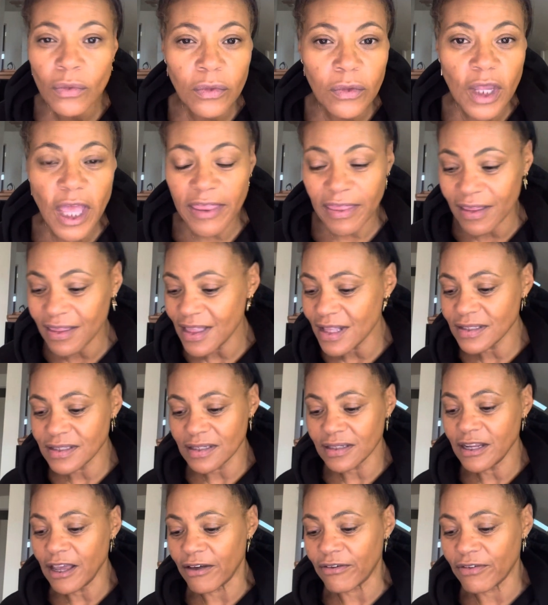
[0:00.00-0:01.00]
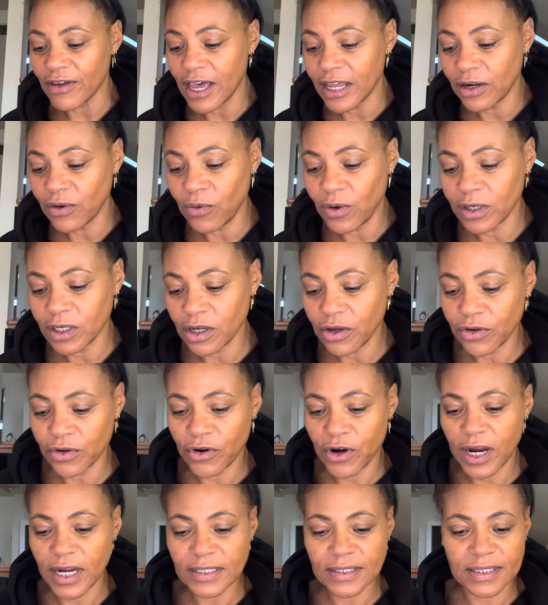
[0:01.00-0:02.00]
I think that's enough. I don't want to go
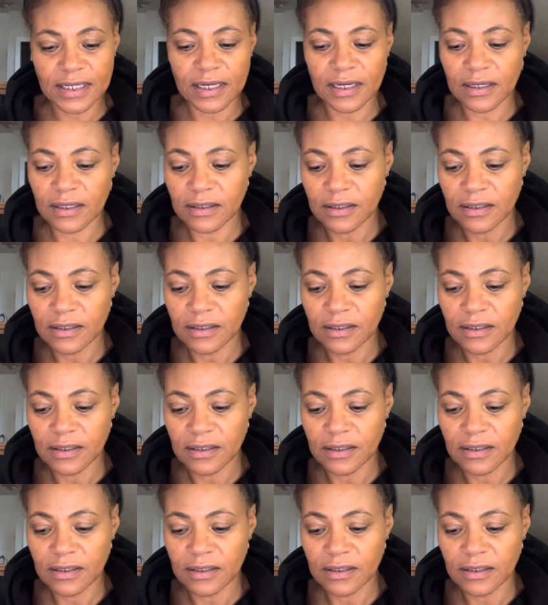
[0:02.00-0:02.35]
crazy.